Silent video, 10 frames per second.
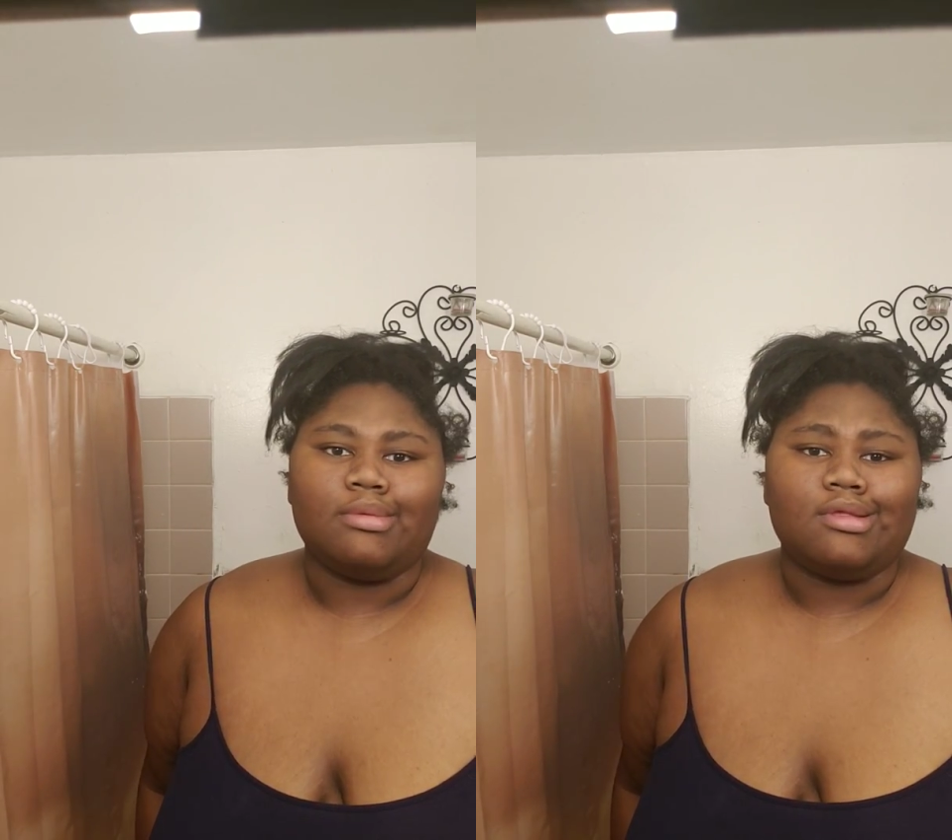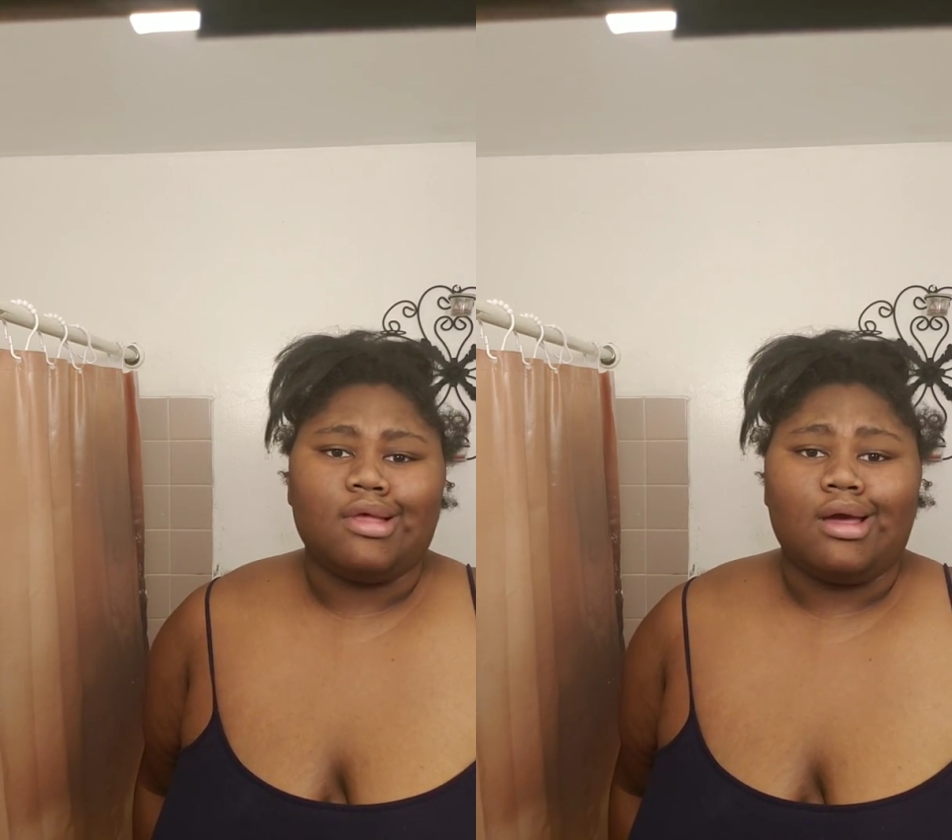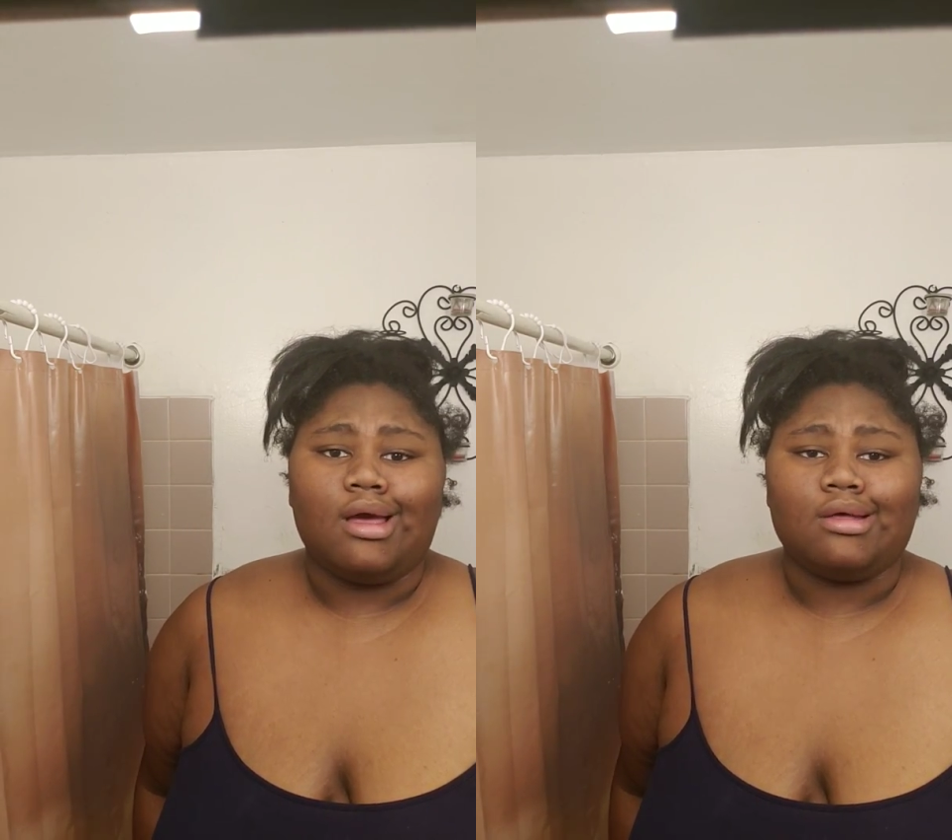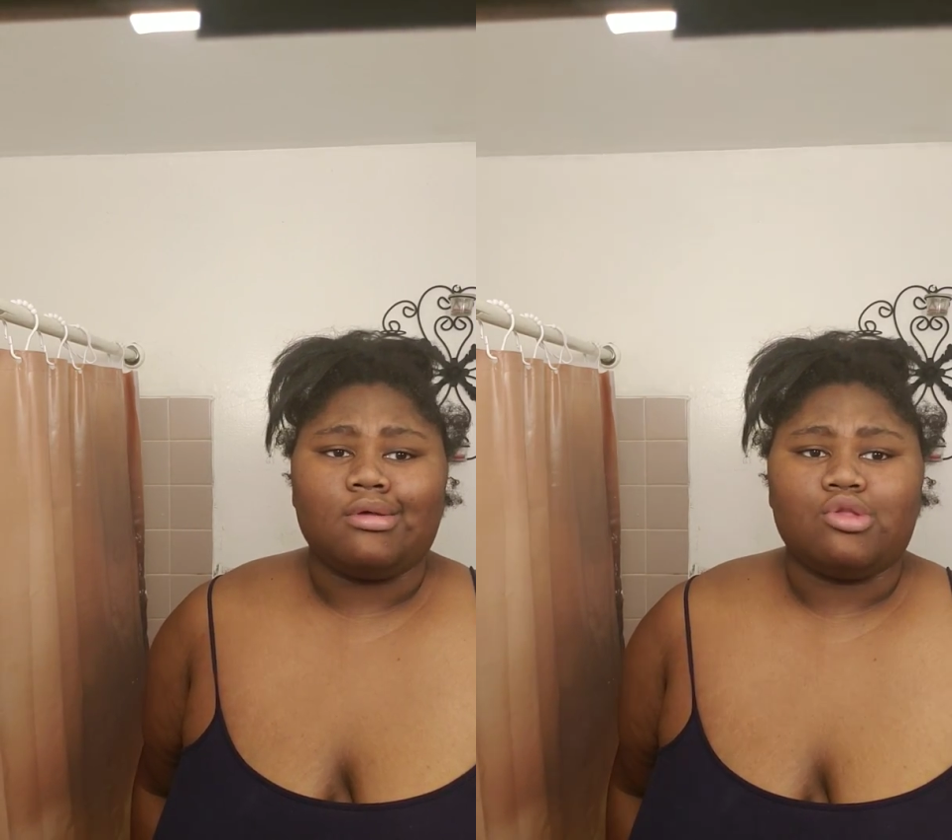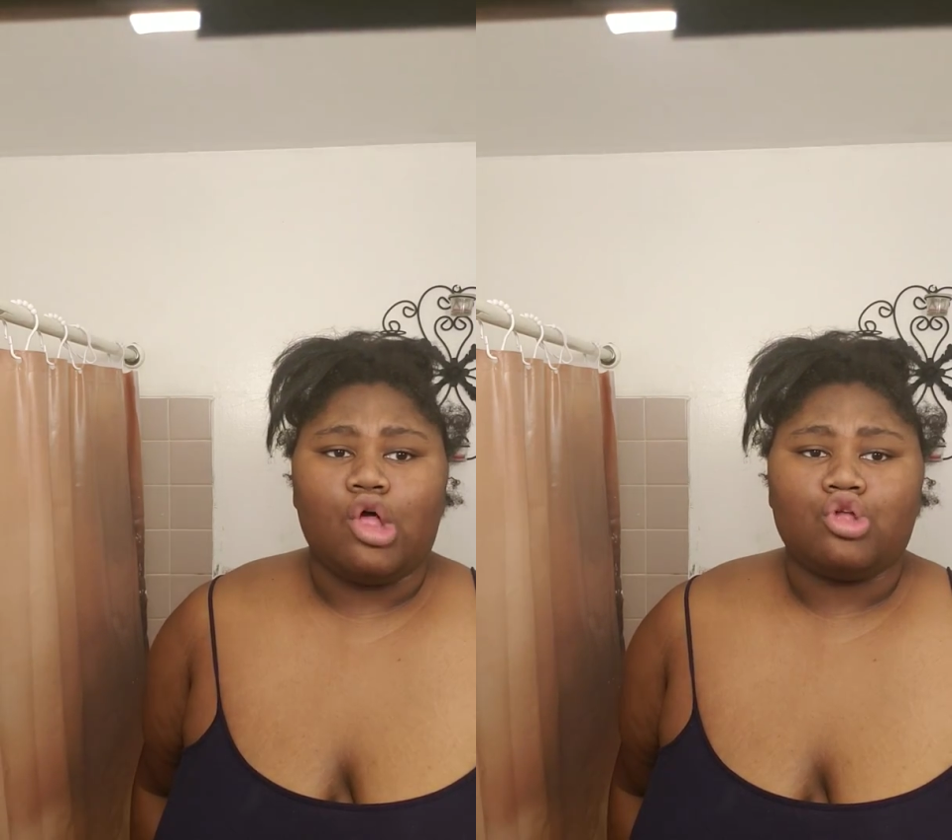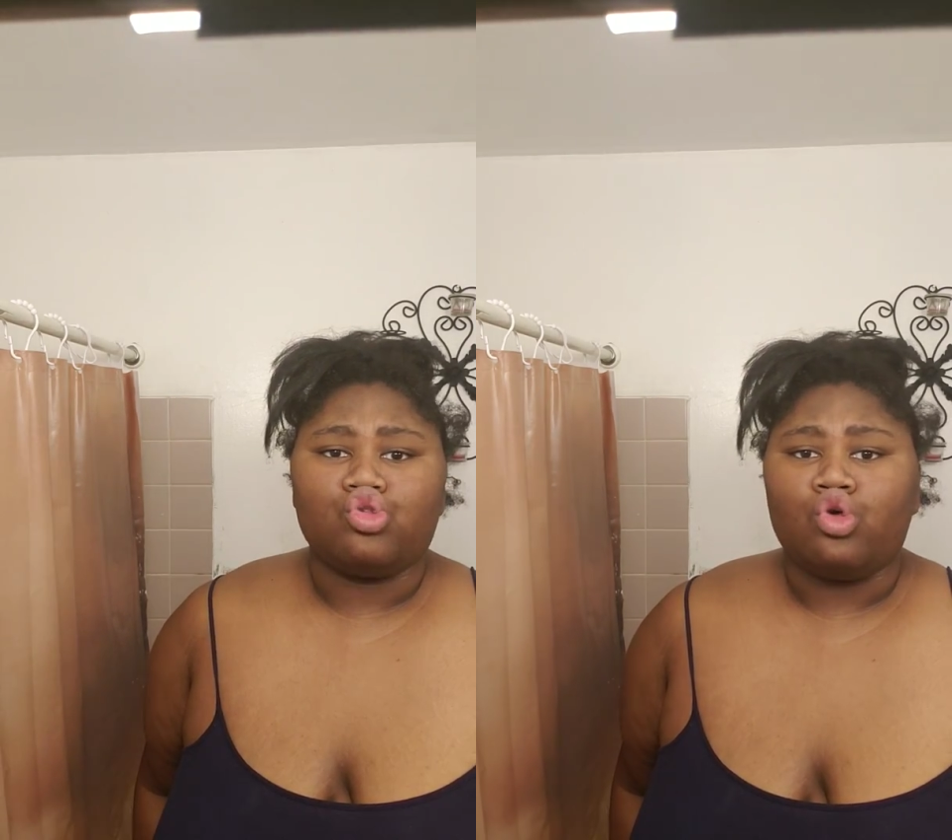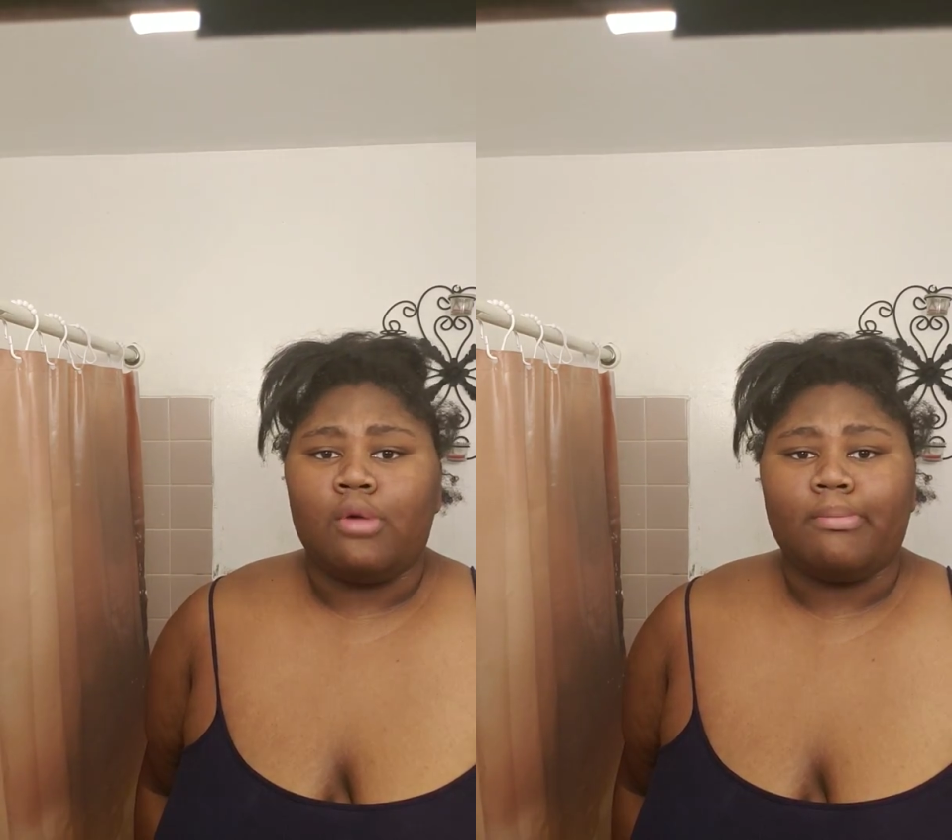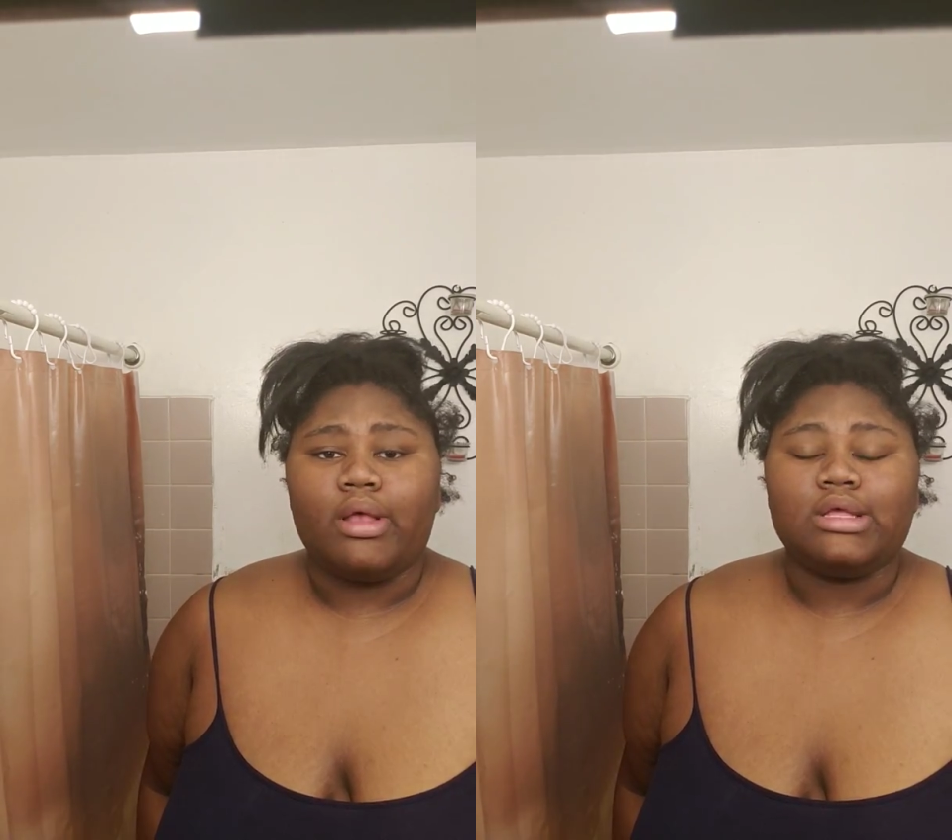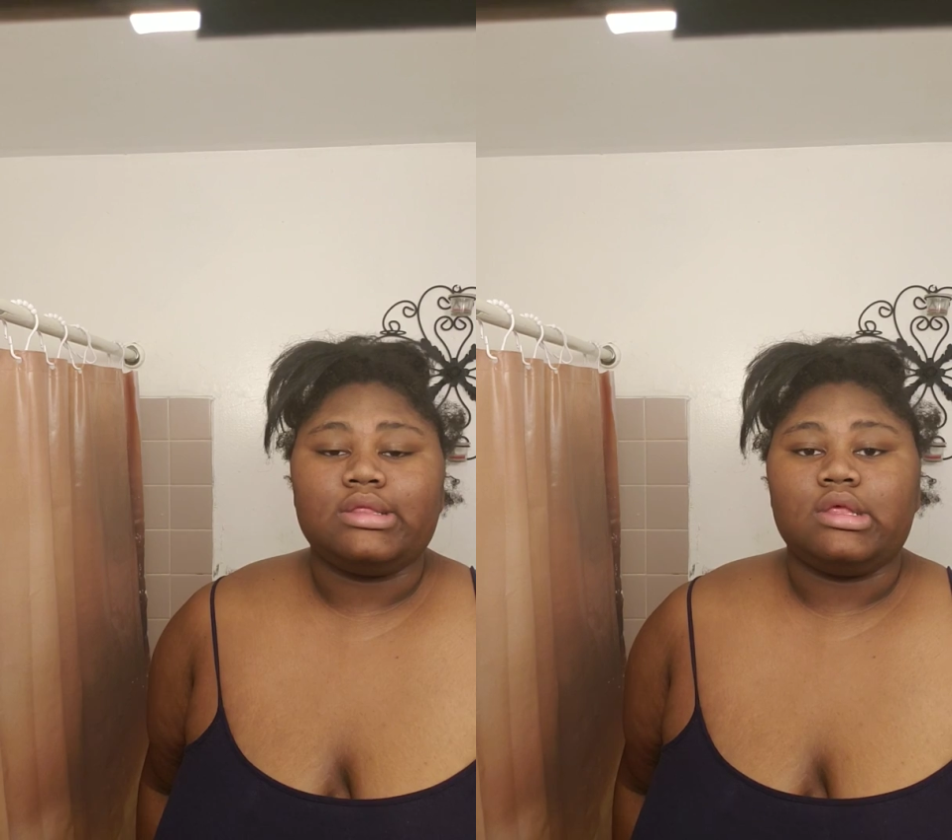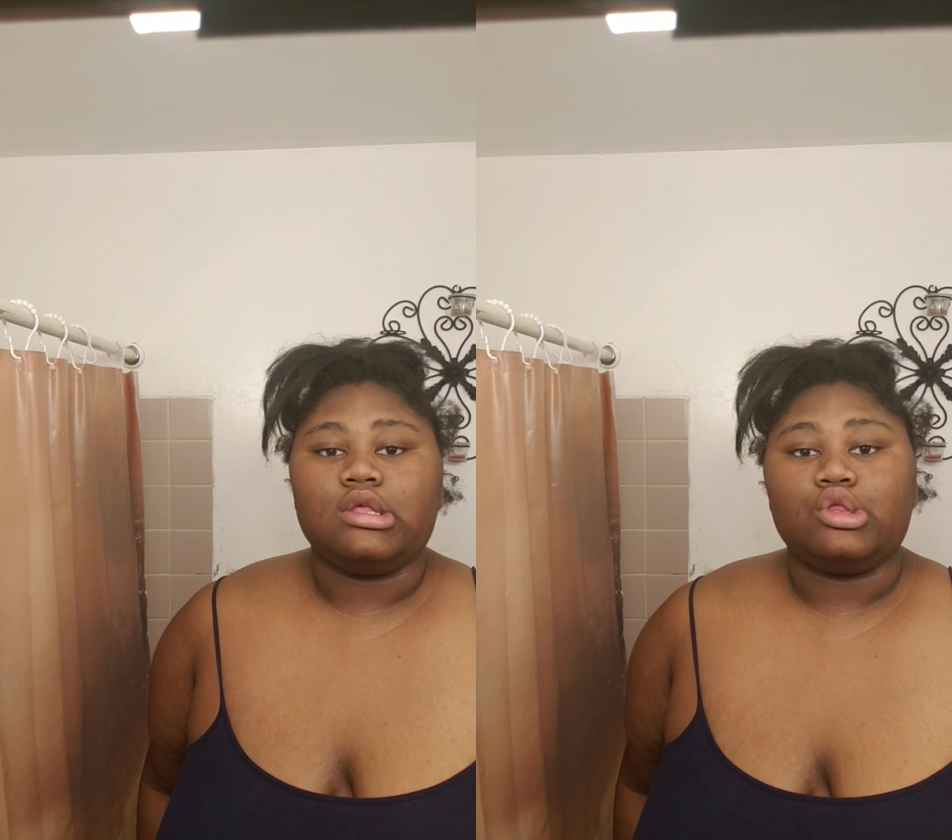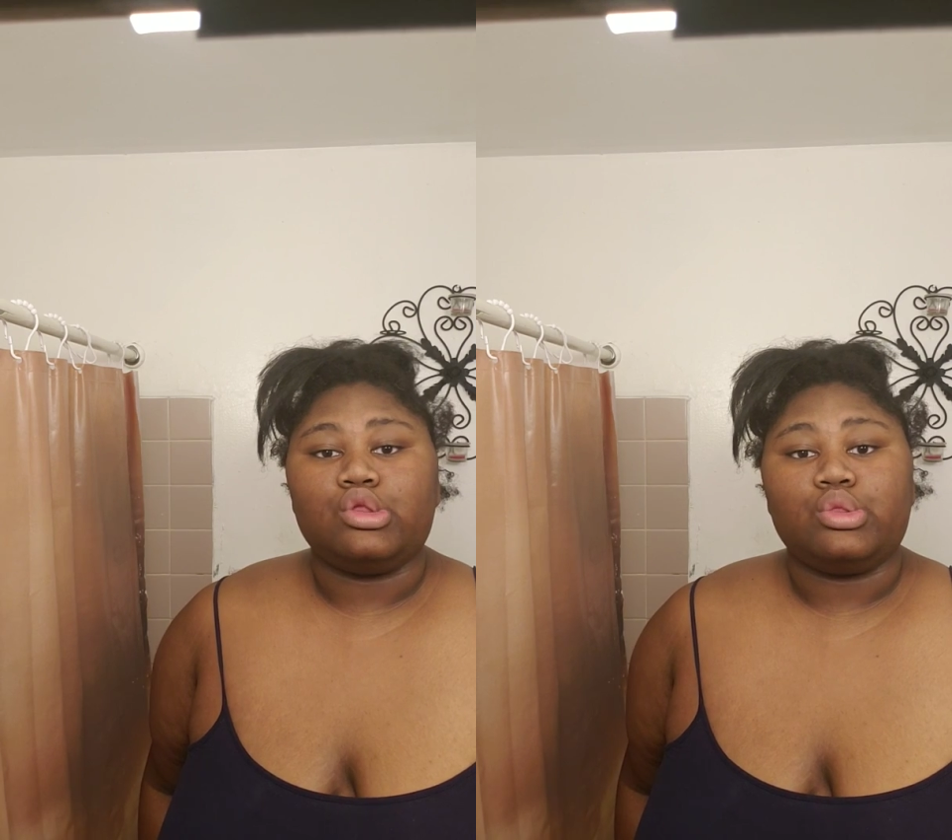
this guy is taller, so I'm probably 6'3",